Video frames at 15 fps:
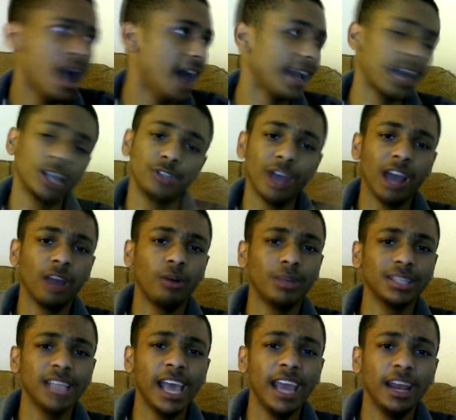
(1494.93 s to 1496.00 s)
I got Dragon
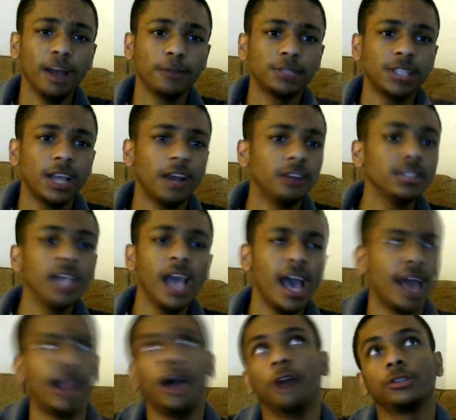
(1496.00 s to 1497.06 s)
Quest 8 upstairs
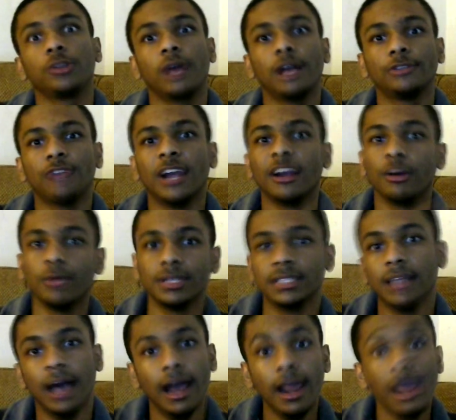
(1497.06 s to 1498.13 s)
and I also got Dragon
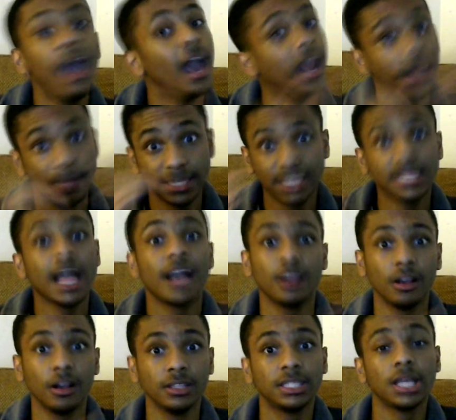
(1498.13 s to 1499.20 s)
Quest 9 and I've been
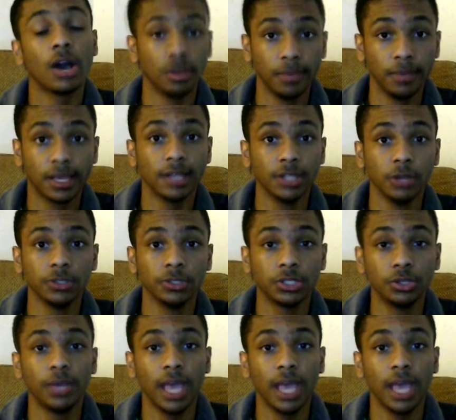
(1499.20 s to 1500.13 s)
slacking on Zelda because those two